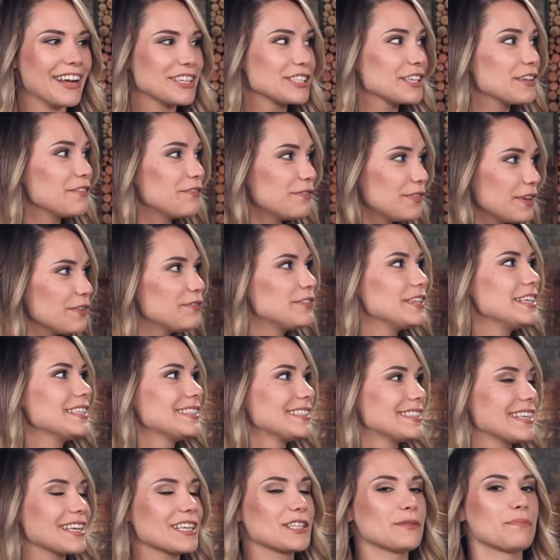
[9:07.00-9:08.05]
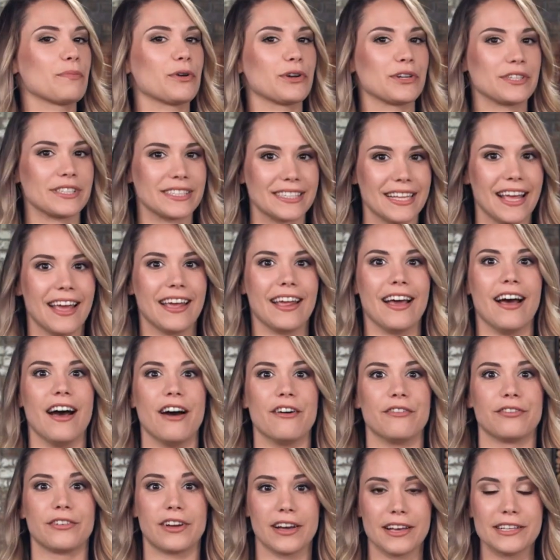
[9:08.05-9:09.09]
actually 56%
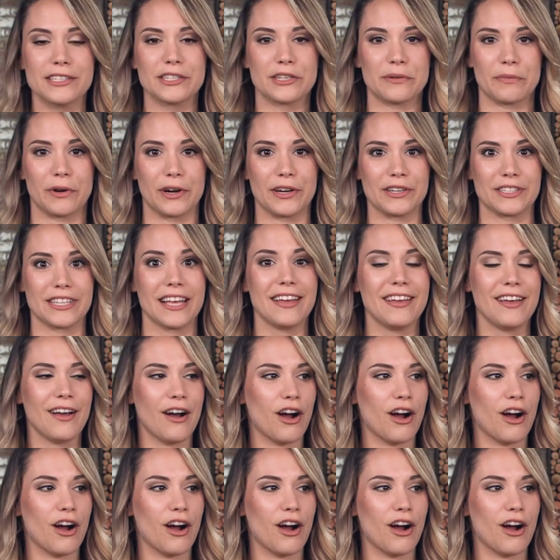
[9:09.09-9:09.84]
of customers